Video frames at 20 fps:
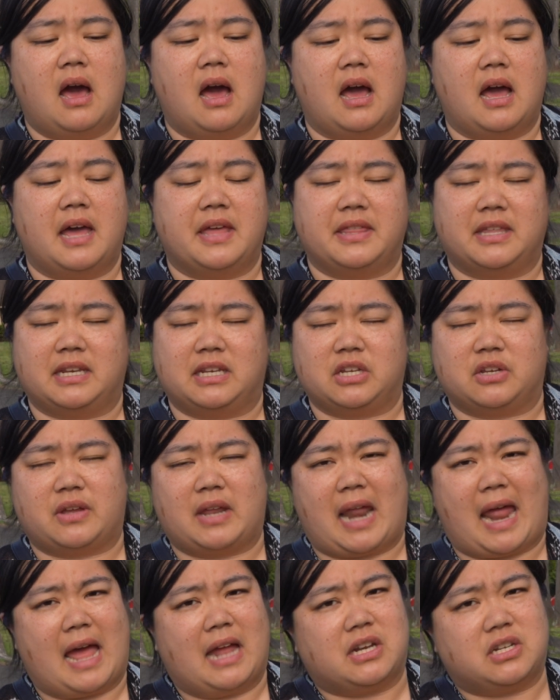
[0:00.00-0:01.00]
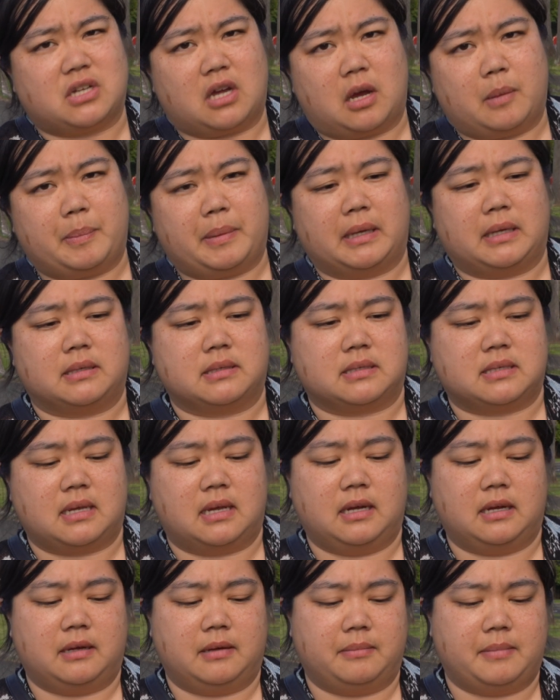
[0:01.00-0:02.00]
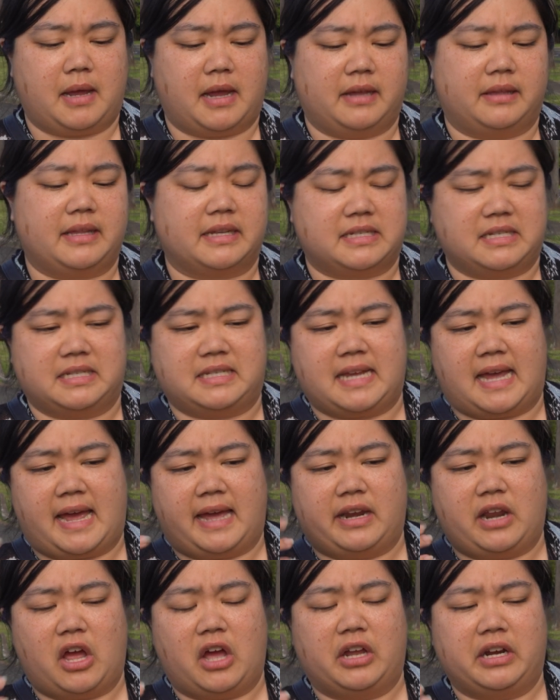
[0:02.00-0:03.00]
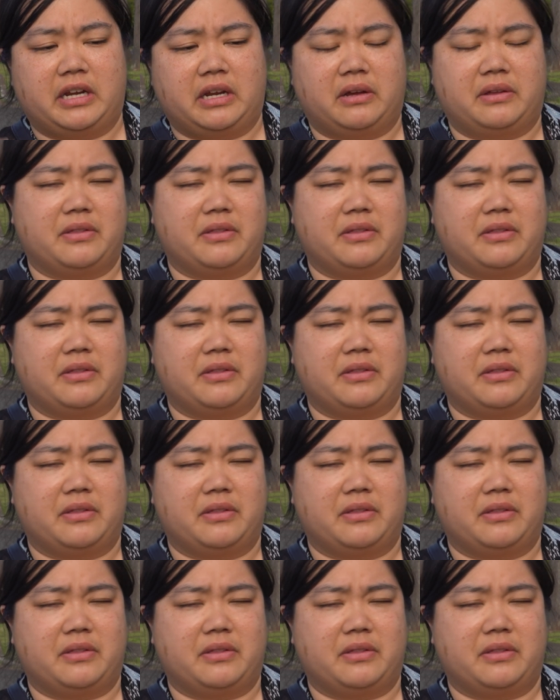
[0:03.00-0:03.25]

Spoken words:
Then you can add toppings. I elected to add honey,